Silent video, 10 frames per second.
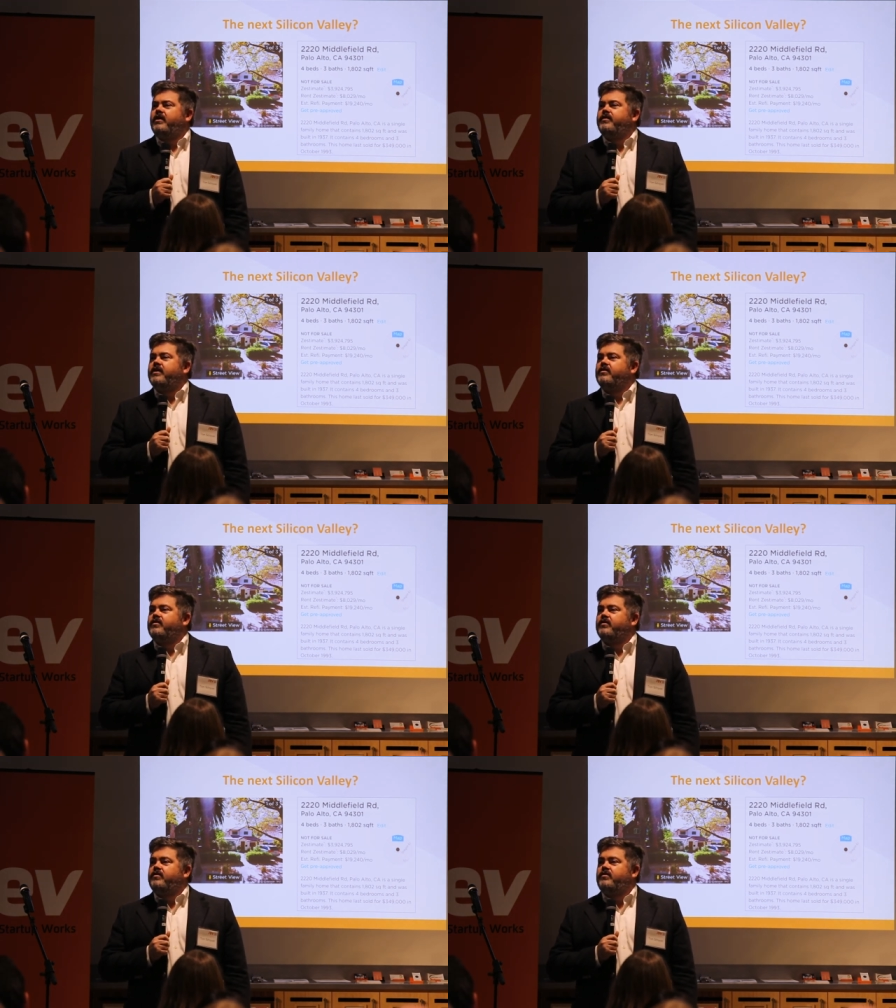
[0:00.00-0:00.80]
I think it's
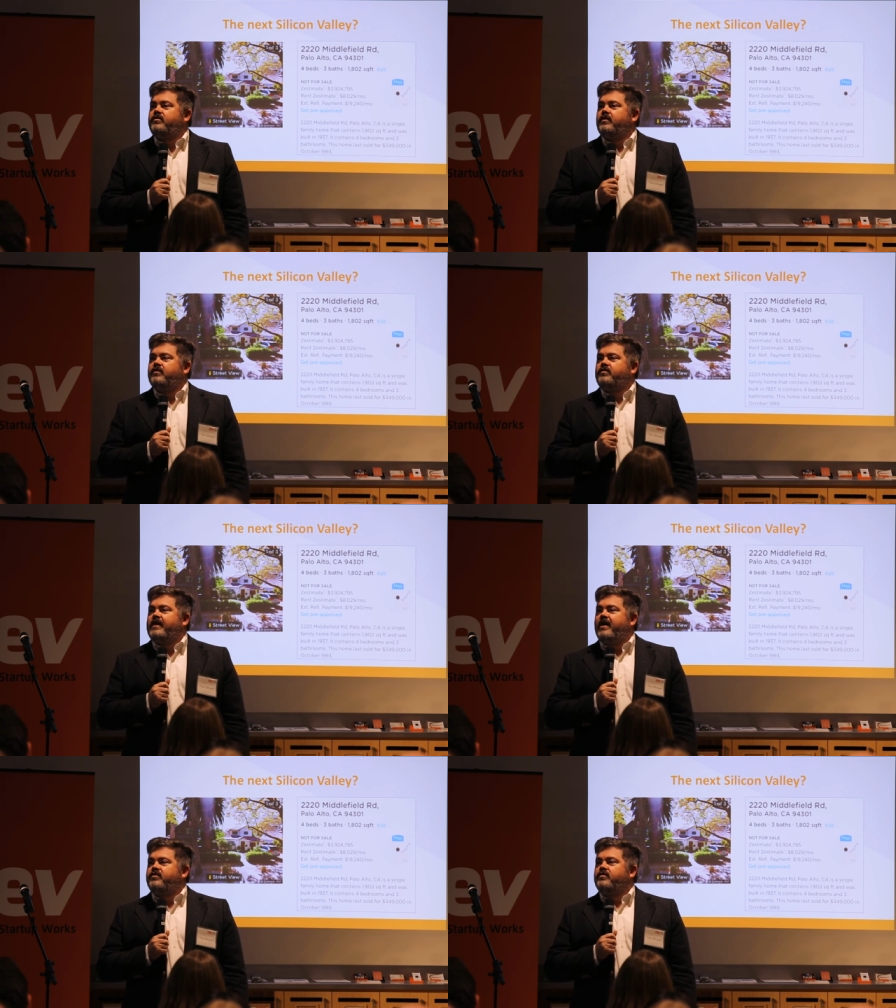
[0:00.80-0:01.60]
a
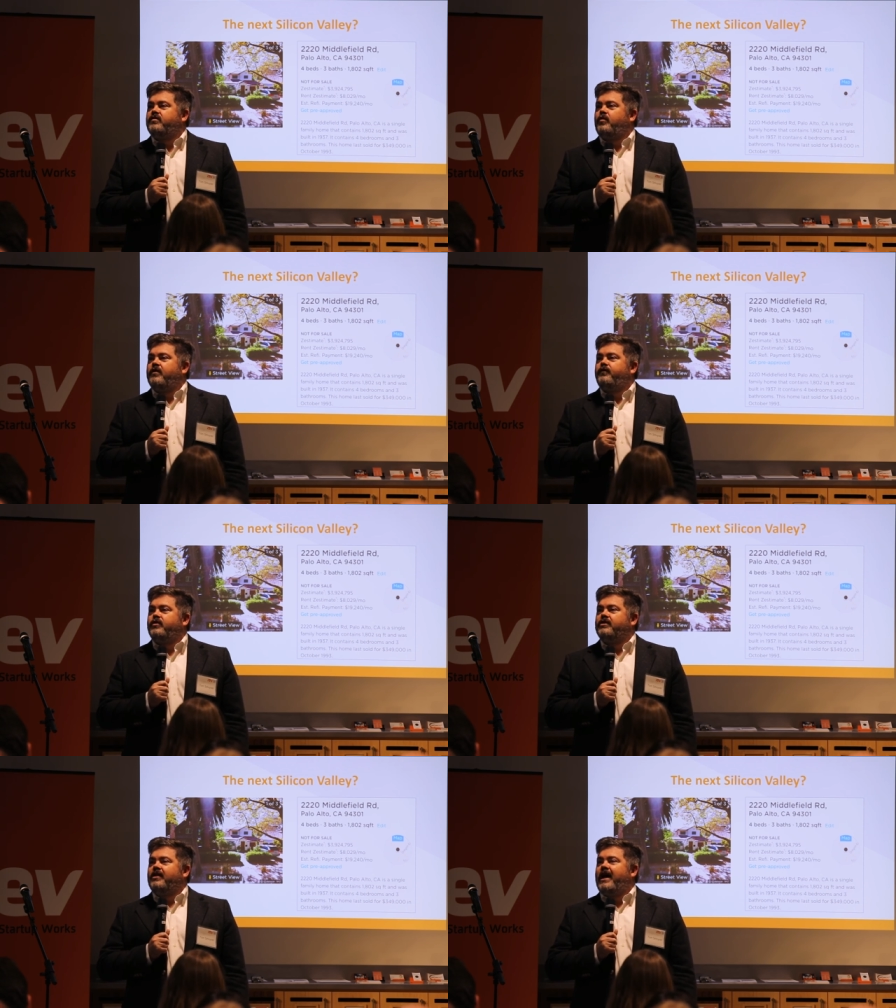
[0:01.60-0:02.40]
6,000 square
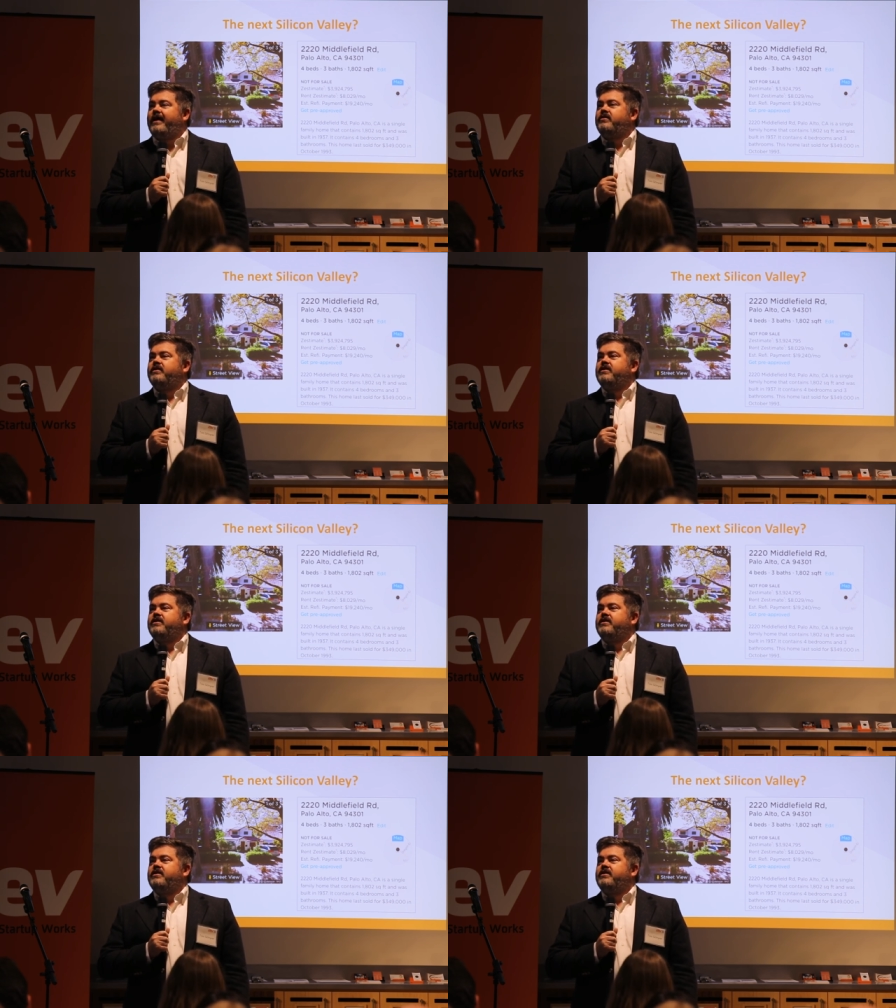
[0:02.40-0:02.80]
foot lot.